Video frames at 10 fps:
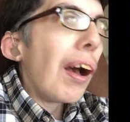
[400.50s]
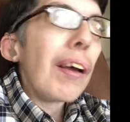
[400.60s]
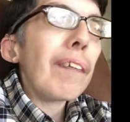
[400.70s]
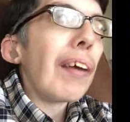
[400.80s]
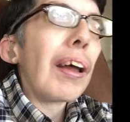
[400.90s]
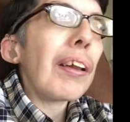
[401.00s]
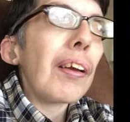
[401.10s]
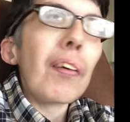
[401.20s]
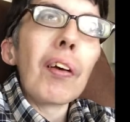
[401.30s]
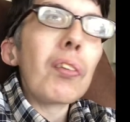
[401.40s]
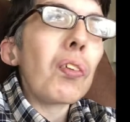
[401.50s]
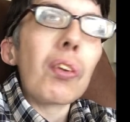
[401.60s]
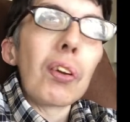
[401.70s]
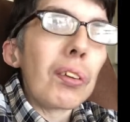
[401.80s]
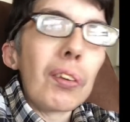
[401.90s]
I am not a
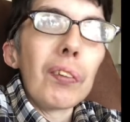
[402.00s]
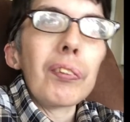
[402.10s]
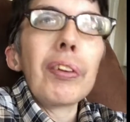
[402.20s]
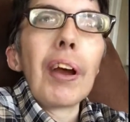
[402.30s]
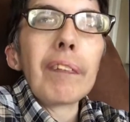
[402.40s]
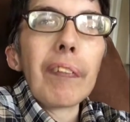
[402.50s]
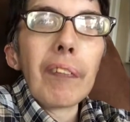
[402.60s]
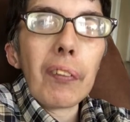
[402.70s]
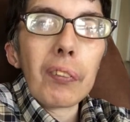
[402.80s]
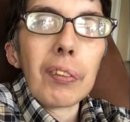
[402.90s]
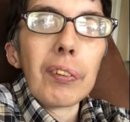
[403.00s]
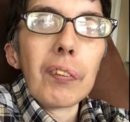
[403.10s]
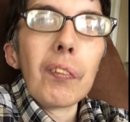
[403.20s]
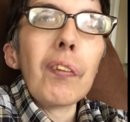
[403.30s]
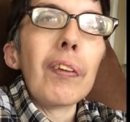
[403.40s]
traditional type of person
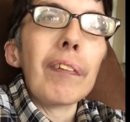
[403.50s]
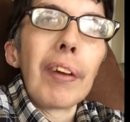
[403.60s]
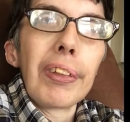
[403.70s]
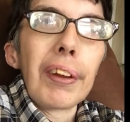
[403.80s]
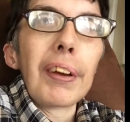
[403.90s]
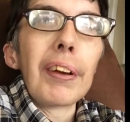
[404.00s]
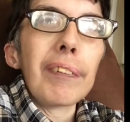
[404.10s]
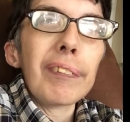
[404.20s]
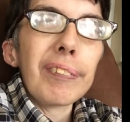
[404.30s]
or in my thinking.